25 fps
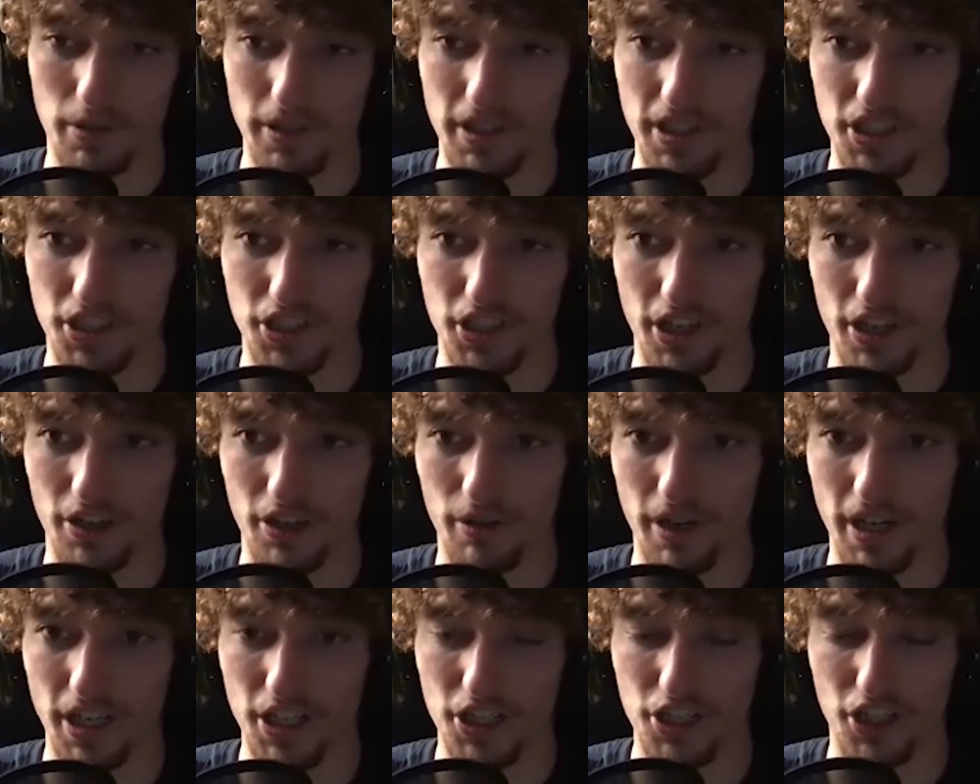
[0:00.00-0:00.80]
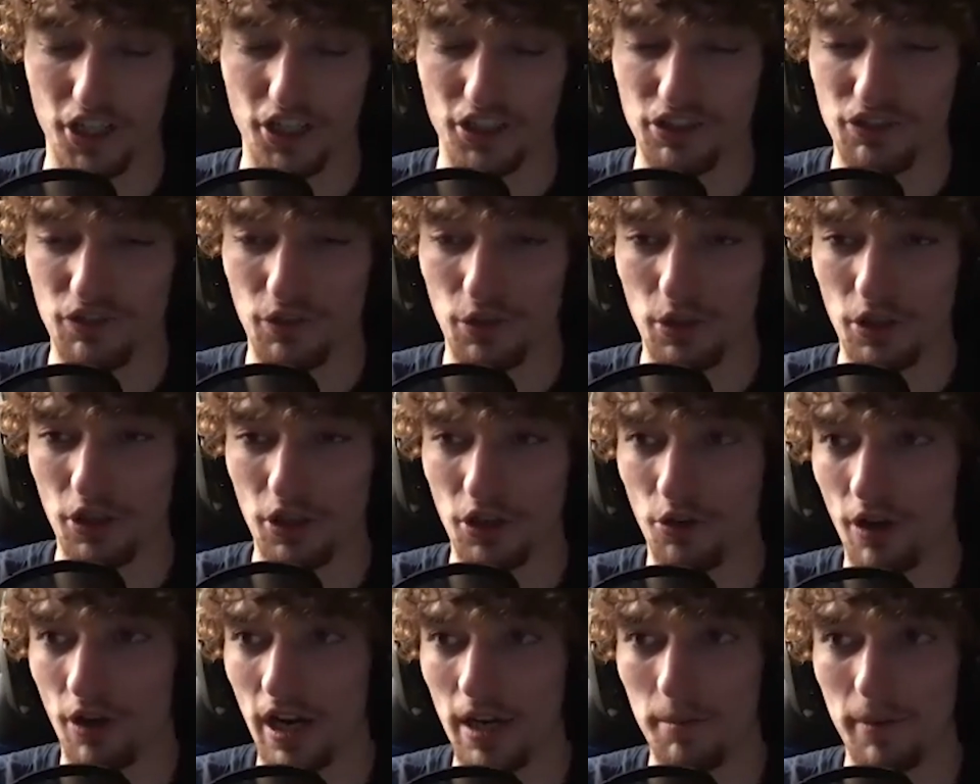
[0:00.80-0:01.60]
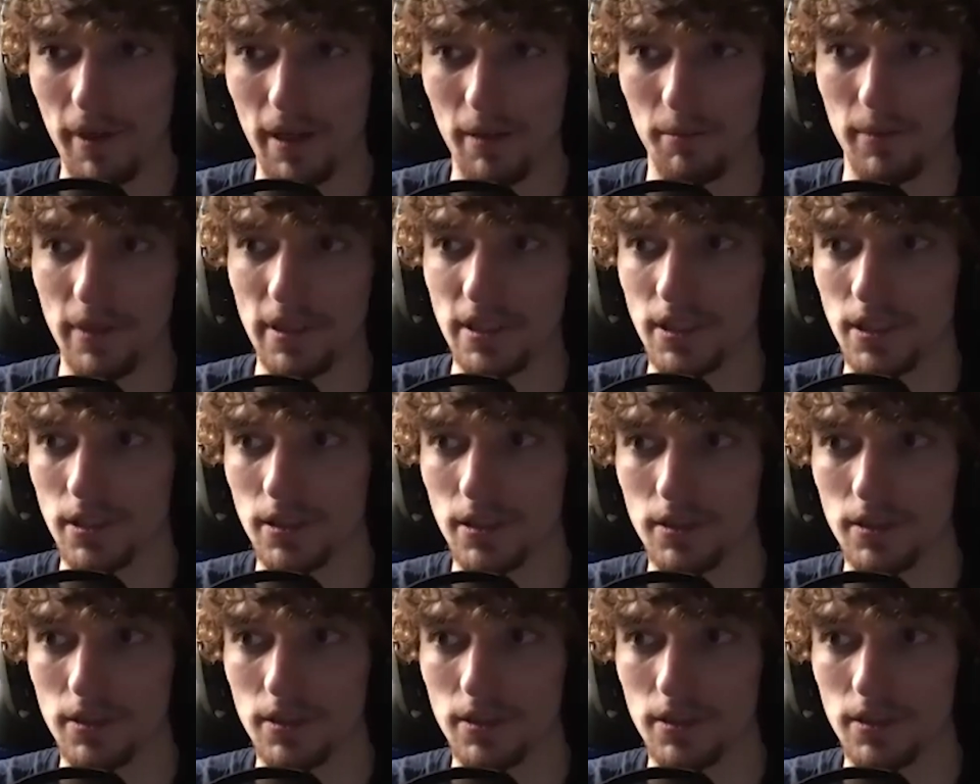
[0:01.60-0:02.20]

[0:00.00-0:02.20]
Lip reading: why this generation is full of crybabies.